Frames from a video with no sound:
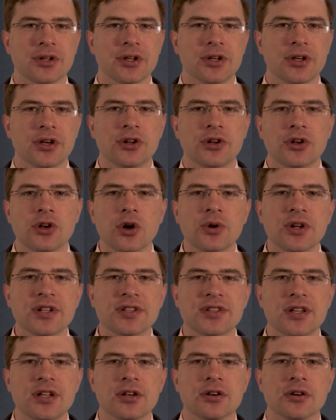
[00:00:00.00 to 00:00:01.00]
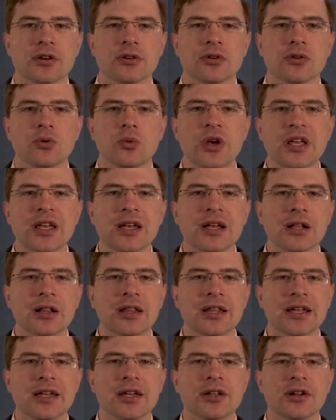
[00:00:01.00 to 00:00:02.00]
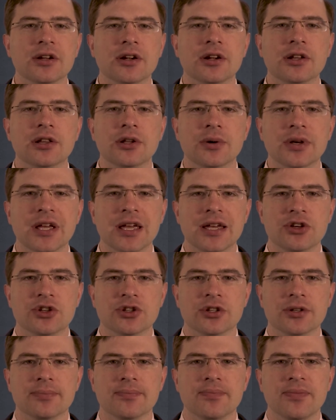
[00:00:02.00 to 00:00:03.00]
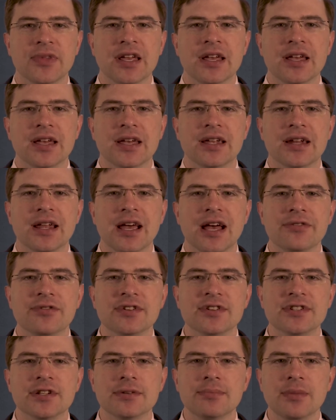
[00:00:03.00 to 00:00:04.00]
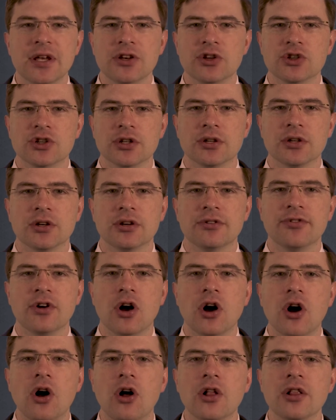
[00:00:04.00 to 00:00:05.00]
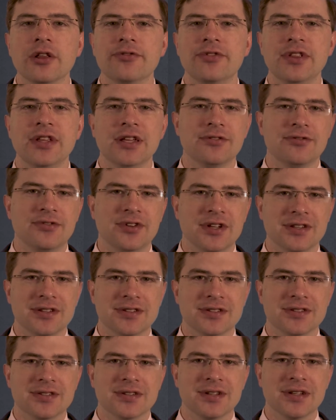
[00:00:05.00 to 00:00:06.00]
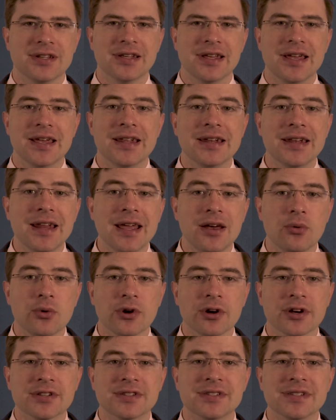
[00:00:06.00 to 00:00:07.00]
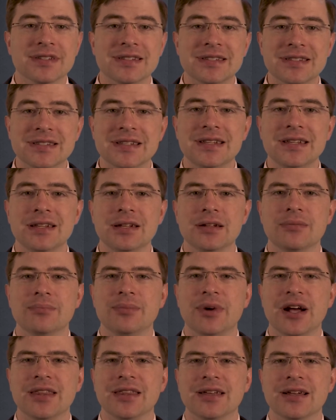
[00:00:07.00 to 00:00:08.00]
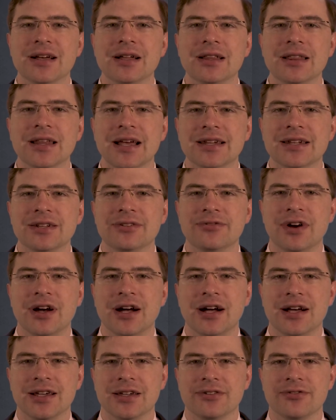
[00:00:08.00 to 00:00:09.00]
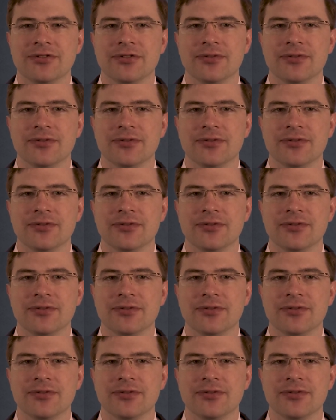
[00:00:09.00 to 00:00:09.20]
But notice here, we can click in on a location and have a summation of all of the events and networks seen by the collective hive.